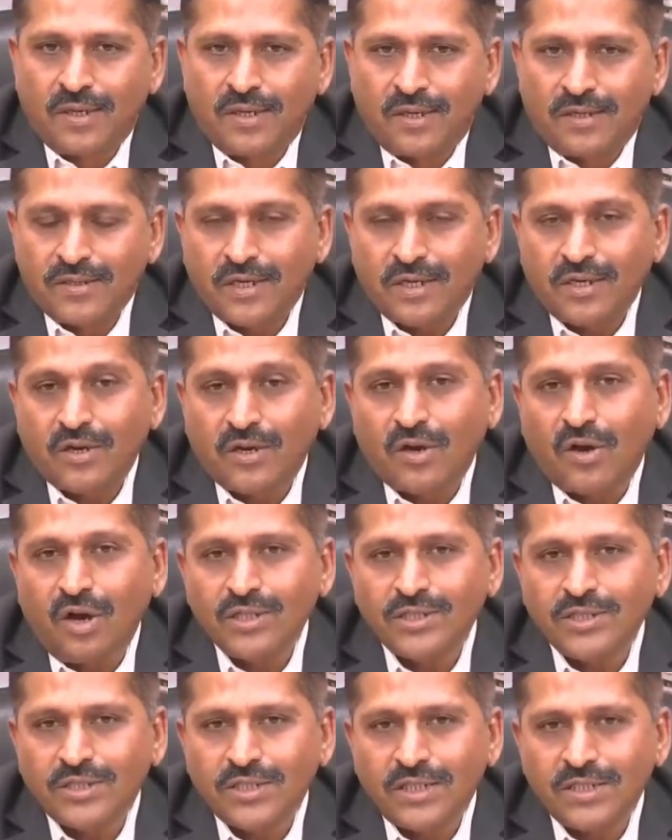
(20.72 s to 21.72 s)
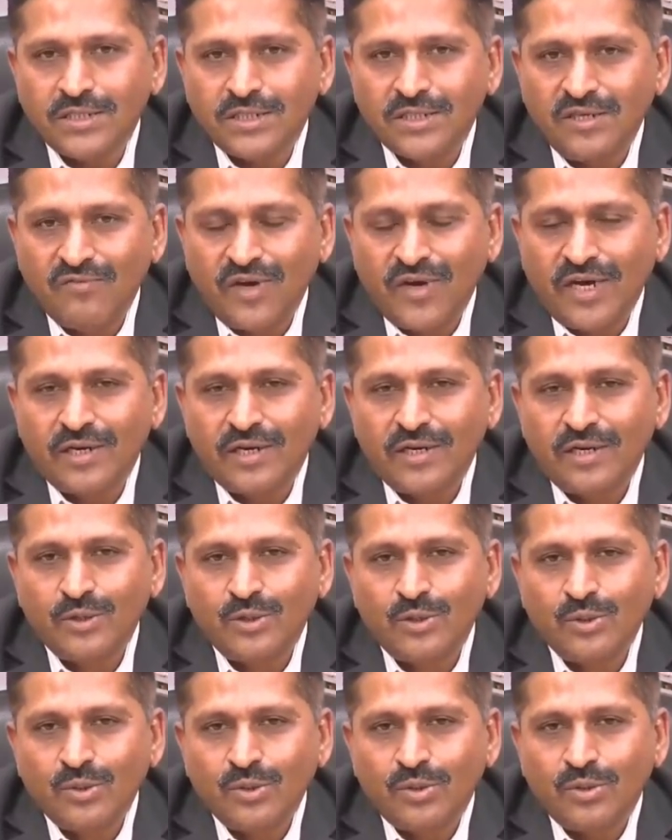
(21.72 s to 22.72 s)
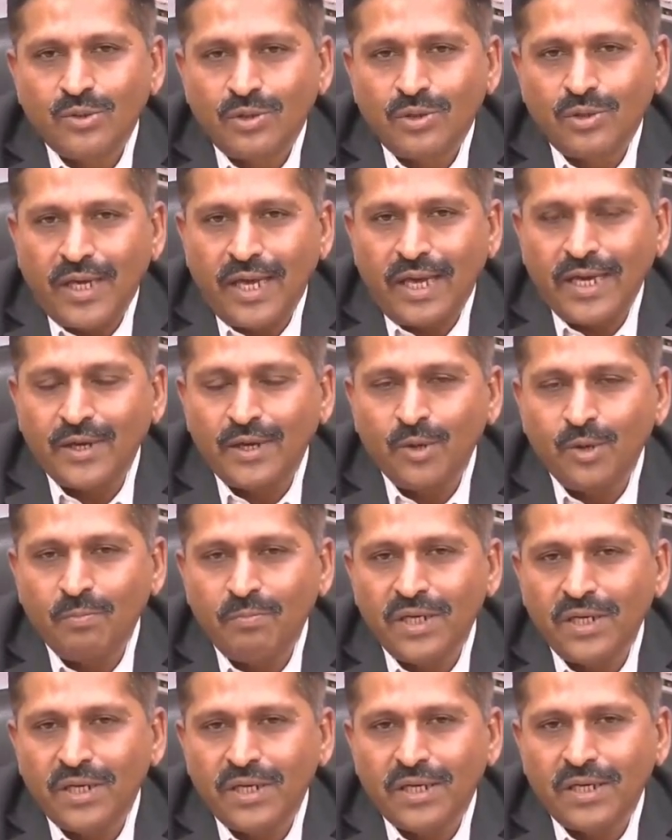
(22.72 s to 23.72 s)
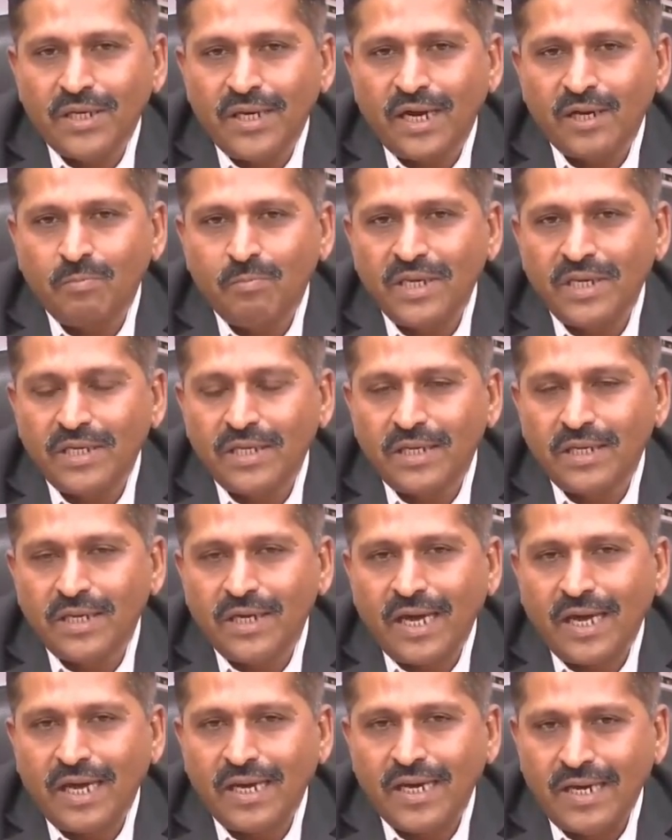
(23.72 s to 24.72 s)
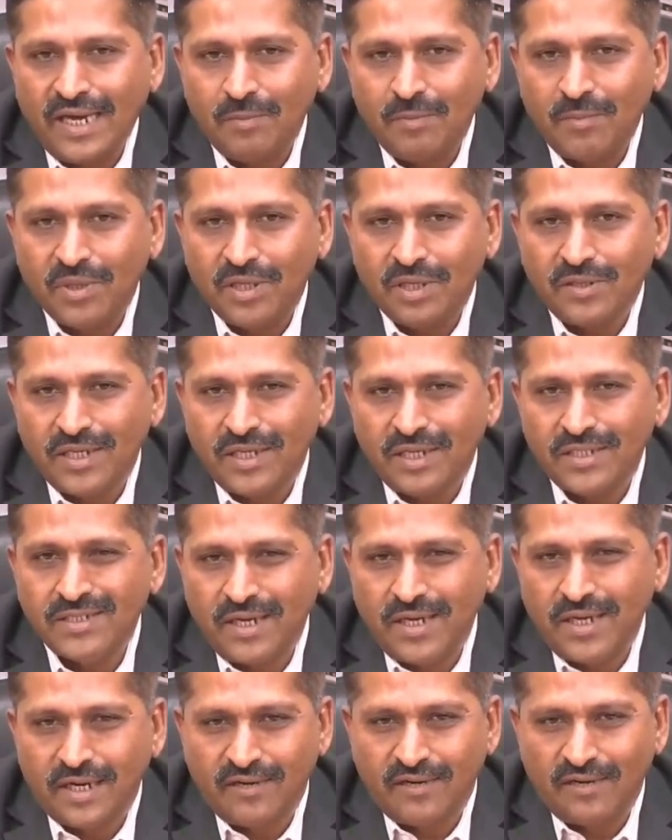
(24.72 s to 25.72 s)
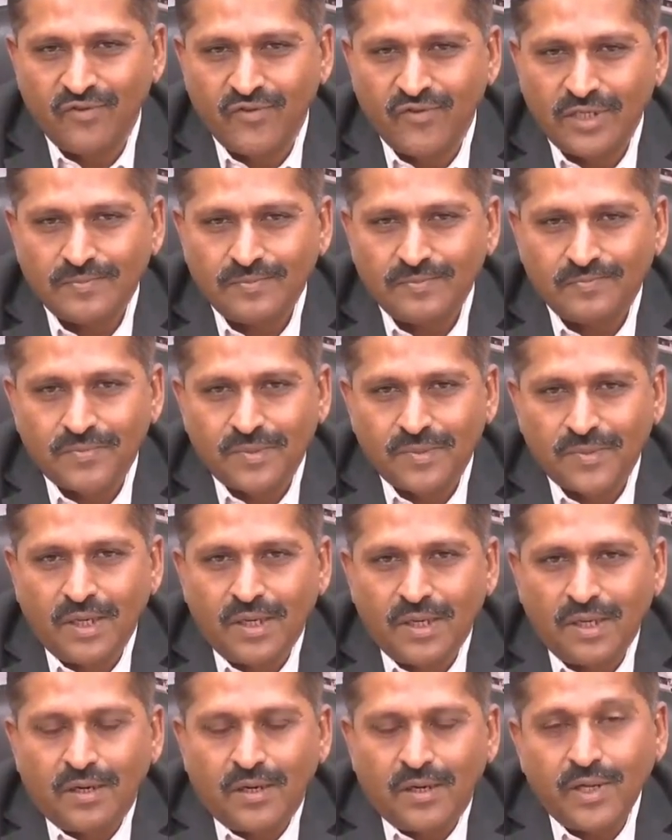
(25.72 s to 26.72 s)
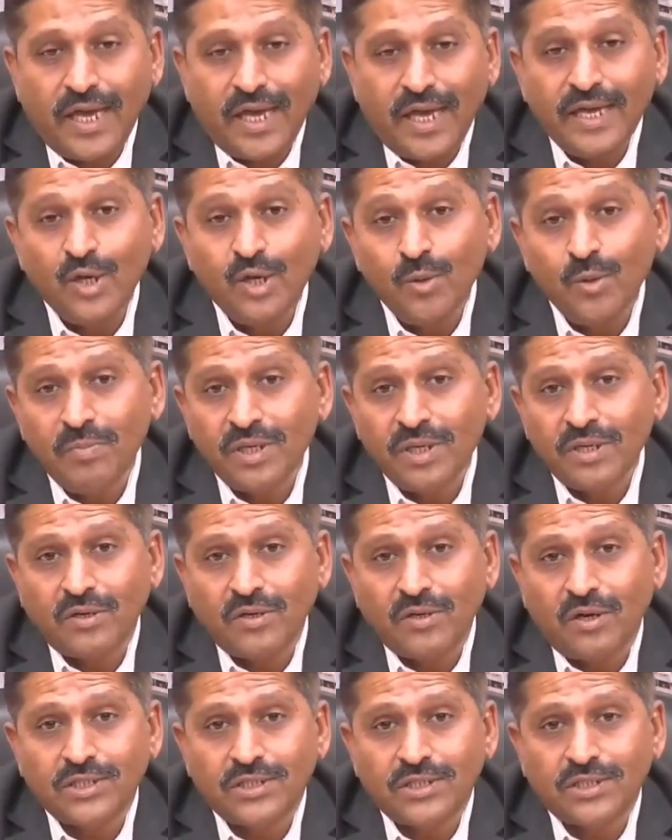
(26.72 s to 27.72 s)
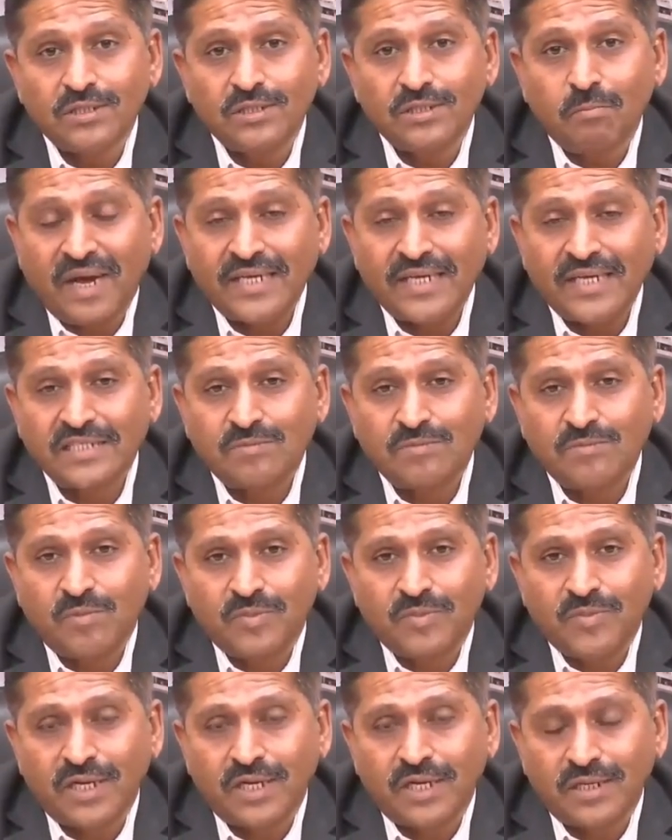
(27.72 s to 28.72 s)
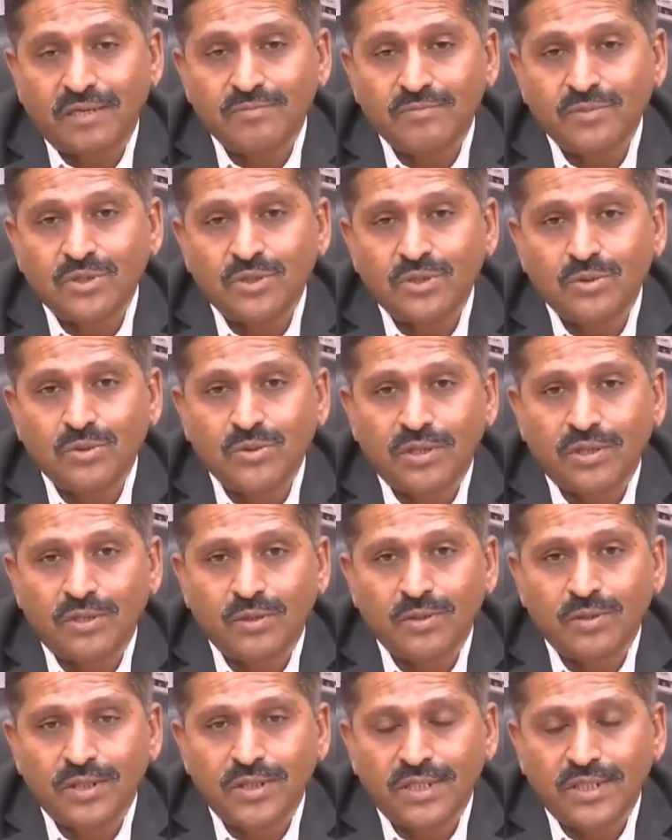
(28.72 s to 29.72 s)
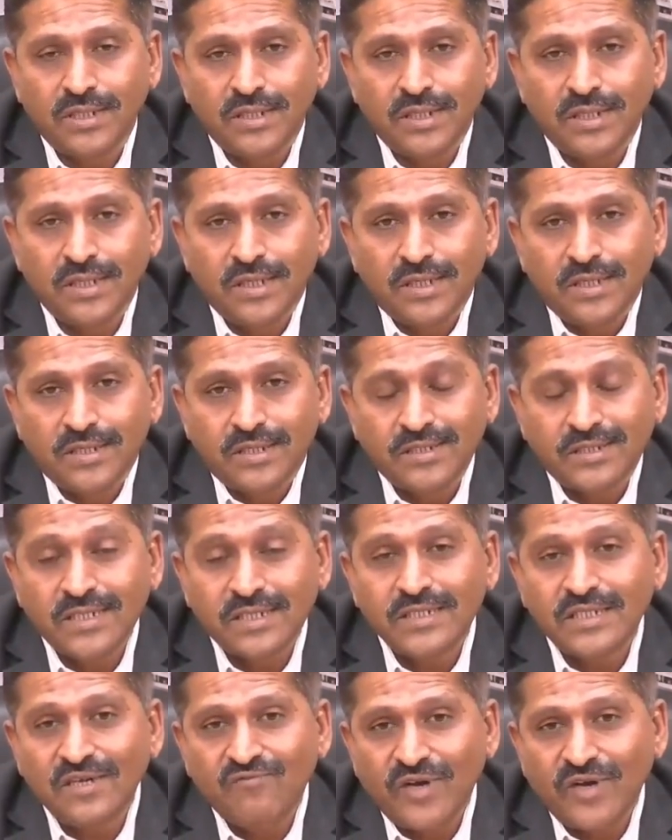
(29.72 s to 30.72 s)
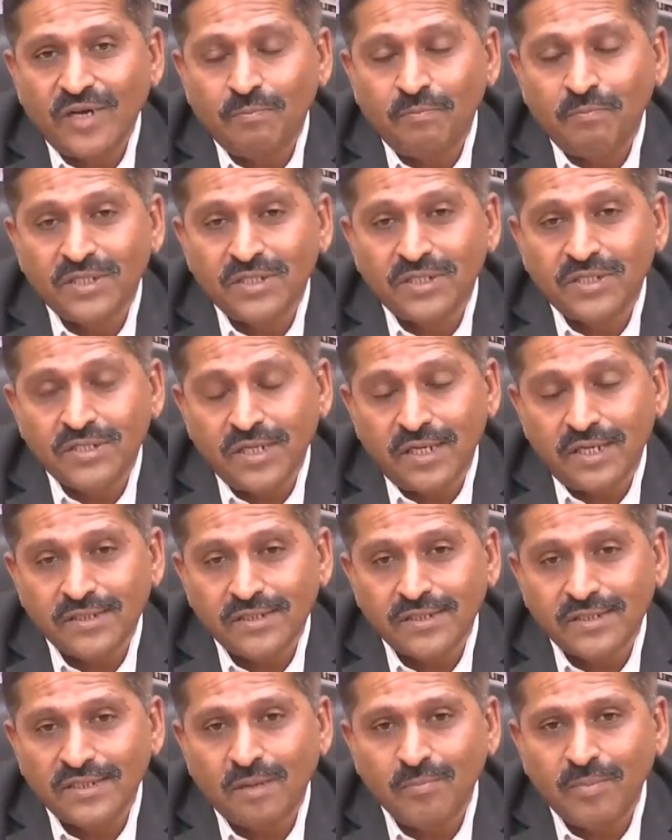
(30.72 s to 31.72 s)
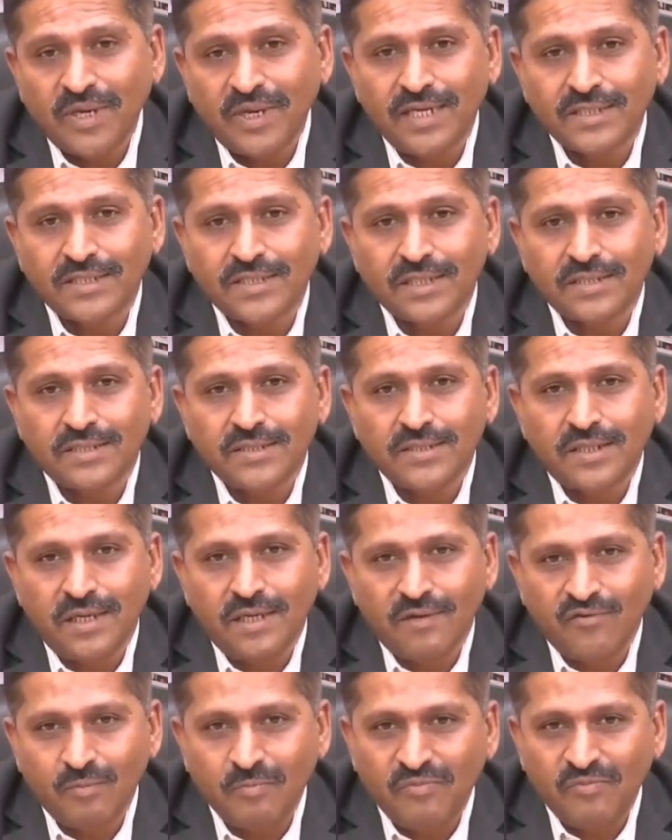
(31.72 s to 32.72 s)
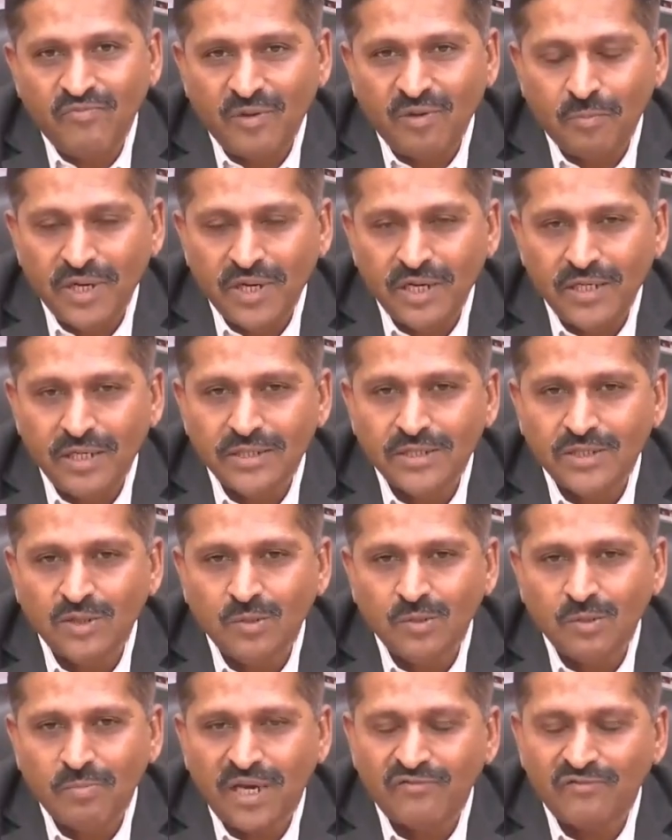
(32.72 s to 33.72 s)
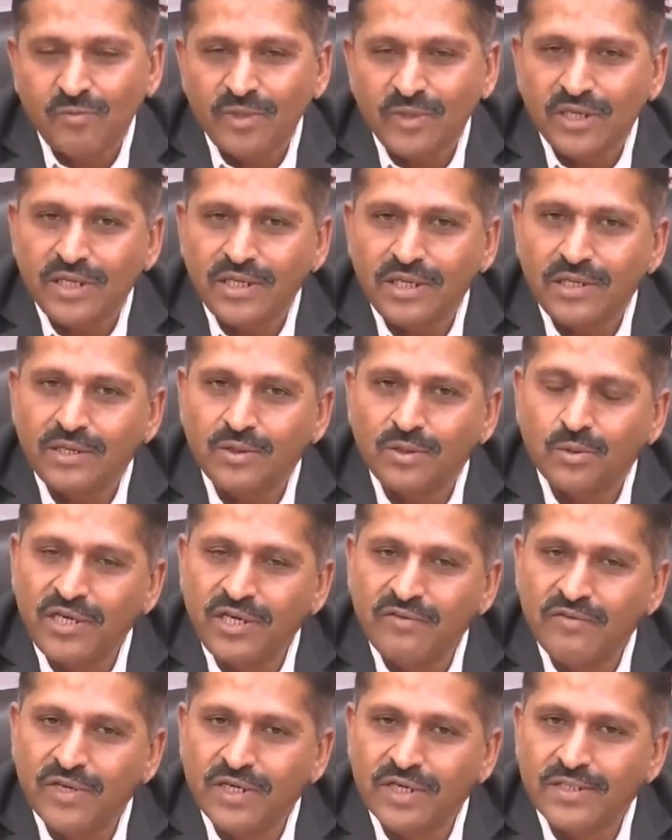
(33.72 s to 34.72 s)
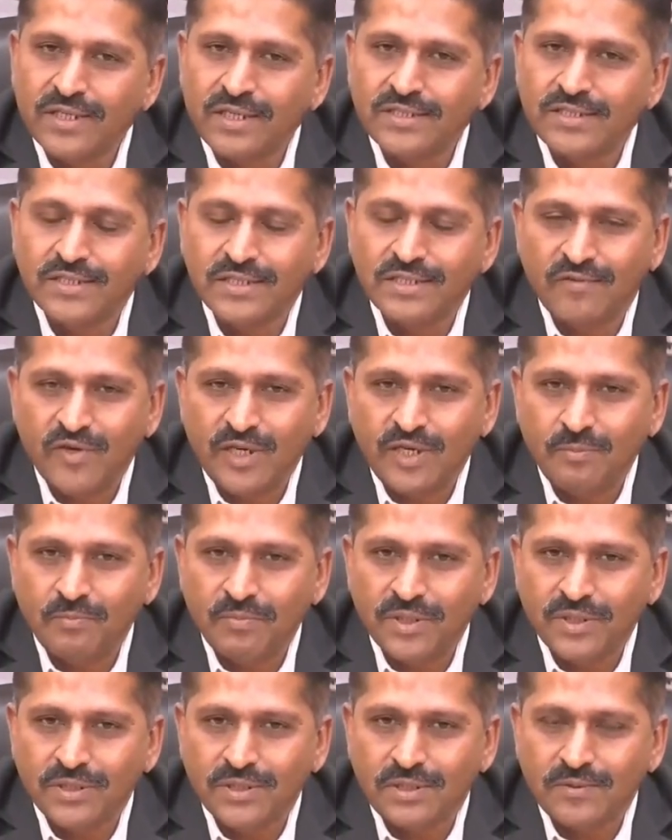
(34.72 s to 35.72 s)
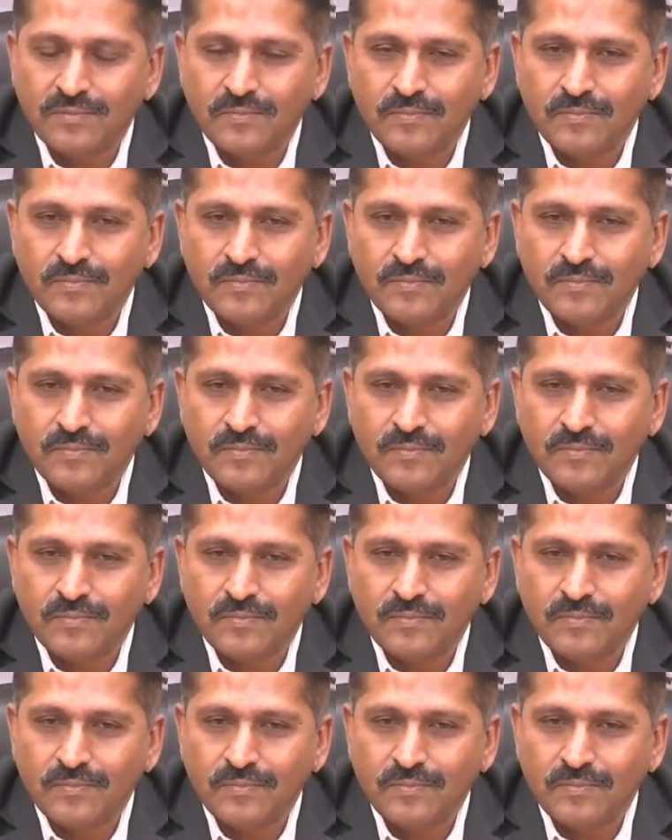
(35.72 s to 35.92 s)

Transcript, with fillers: the cost is divided into equipment, yard material, and labor. That is the yard effort equipment cost is the maximum that comes to around 65% uh, and some cases a weapon intensive platform it, it could even touch 70%